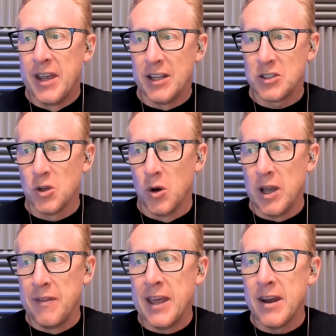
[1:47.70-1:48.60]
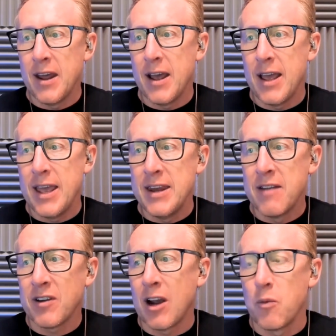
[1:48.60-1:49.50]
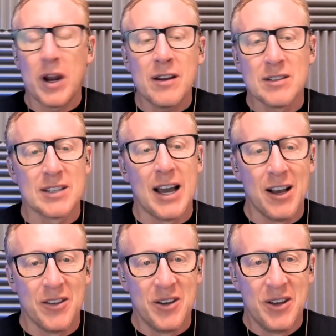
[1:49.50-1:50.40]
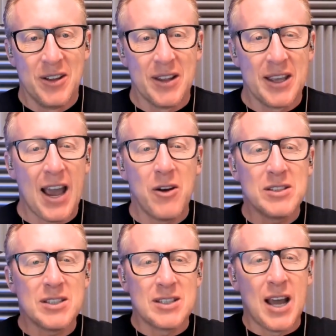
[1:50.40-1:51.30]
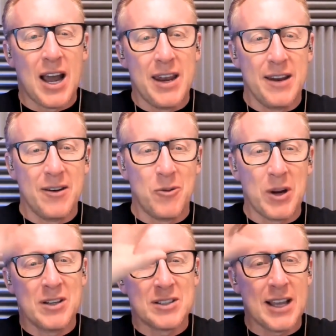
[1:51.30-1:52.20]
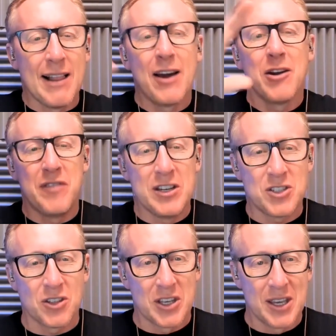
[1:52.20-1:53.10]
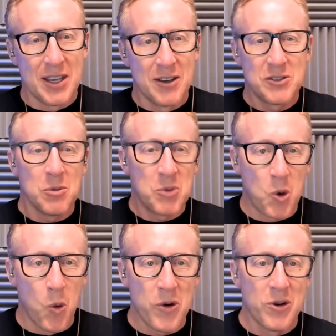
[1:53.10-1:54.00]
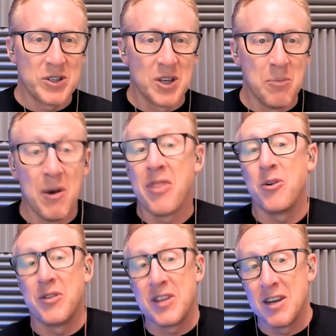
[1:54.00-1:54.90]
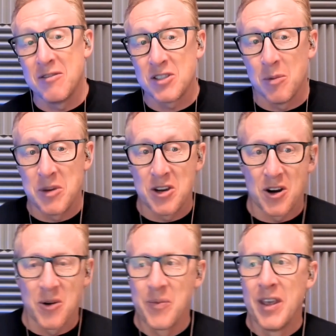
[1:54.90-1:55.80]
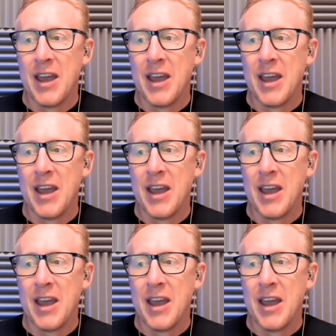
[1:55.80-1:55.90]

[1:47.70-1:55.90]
And then it never got reconciled. Like, how does this not reconcile out eventually, some quarter or some month or at the end of some year?